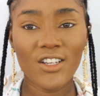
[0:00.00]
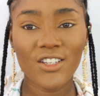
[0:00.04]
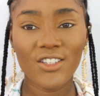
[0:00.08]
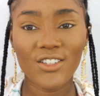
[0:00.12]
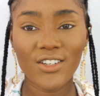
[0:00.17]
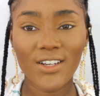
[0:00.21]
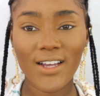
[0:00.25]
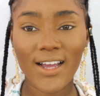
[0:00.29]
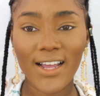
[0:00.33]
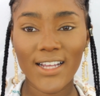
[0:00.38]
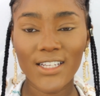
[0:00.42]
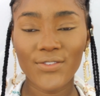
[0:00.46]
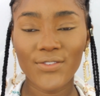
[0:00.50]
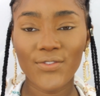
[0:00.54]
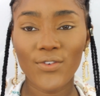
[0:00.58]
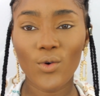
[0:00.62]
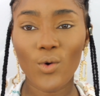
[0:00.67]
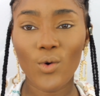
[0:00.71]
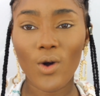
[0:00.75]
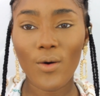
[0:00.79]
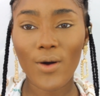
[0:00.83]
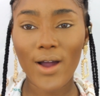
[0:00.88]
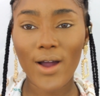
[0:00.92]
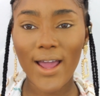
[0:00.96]
So guys,
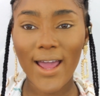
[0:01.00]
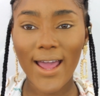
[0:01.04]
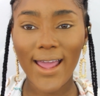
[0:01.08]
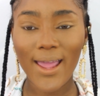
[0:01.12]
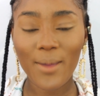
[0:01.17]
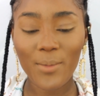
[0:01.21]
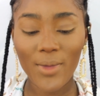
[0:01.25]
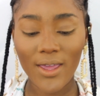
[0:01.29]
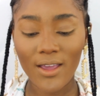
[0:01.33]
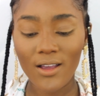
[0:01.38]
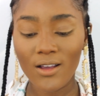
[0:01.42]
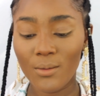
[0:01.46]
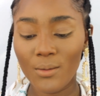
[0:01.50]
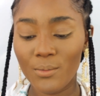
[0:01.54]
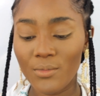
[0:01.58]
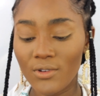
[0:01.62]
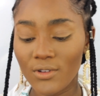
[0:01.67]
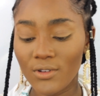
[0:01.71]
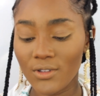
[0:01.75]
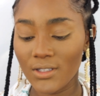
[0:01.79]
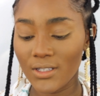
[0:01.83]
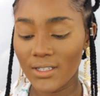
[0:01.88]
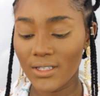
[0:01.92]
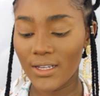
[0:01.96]
for our eye makeup
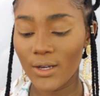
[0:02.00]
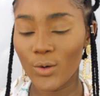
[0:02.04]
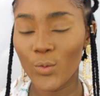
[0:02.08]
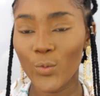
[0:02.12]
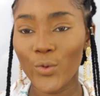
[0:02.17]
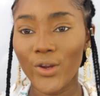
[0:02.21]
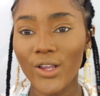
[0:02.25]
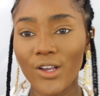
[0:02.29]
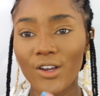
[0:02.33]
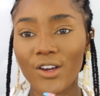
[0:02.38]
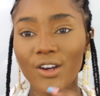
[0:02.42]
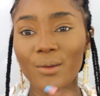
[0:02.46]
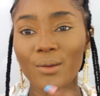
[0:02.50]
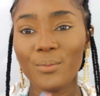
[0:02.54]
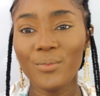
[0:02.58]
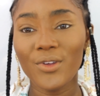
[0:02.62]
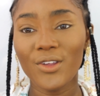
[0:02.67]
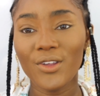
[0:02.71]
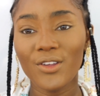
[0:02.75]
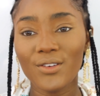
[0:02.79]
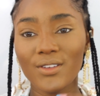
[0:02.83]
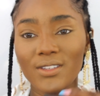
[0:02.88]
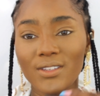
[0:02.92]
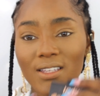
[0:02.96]
look today, we're gonna be
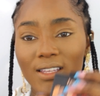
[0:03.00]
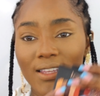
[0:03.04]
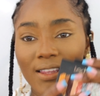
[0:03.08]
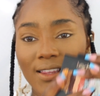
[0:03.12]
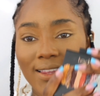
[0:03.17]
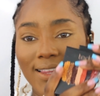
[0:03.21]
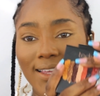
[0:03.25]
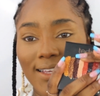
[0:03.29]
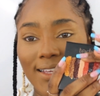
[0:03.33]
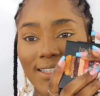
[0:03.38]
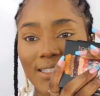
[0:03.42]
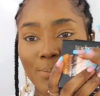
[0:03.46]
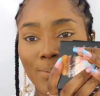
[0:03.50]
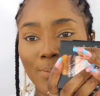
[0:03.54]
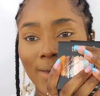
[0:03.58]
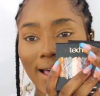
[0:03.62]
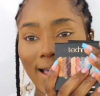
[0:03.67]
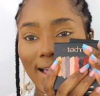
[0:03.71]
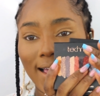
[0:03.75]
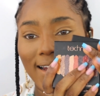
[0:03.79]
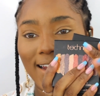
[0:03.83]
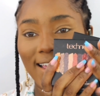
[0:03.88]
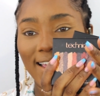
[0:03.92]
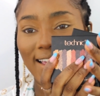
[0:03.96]
using this
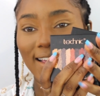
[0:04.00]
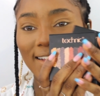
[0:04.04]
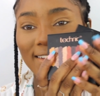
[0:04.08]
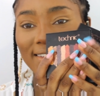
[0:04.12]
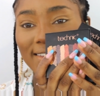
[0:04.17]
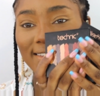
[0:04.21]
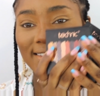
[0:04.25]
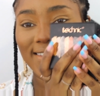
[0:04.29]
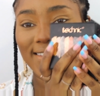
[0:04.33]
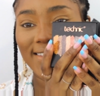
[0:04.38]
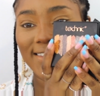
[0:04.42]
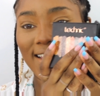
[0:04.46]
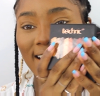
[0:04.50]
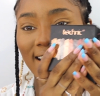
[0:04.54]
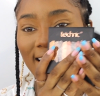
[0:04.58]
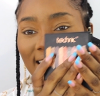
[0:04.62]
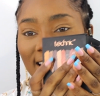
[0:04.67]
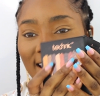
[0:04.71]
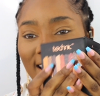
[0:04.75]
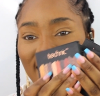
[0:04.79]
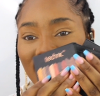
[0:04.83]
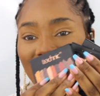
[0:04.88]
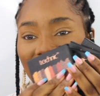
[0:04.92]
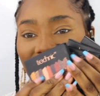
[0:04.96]
palettes
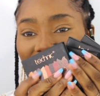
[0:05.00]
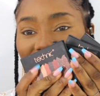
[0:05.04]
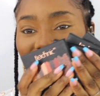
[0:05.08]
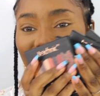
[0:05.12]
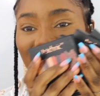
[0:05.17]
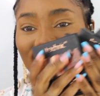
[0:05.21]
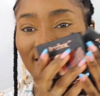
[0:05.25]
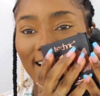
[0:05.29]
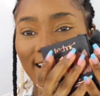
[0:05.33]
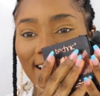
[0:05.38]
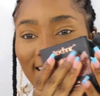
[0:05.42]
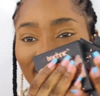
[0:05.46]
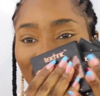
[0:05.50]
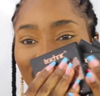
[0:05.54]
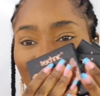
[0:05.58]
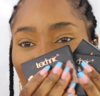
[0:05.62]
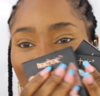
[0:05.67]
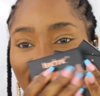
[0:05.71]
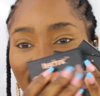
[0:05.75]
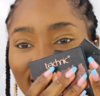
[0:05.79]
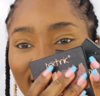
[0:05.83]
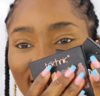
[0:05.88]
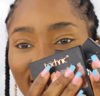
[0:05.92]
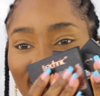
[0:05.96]
right
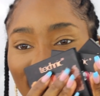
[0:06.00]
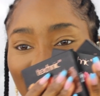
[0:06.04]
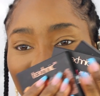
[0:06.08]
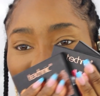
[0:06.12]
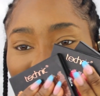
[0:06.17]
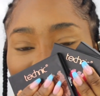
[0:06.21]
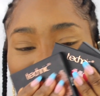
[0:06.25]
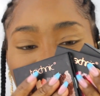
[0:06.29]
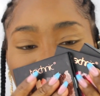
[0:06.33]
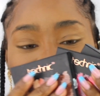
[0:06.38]
here.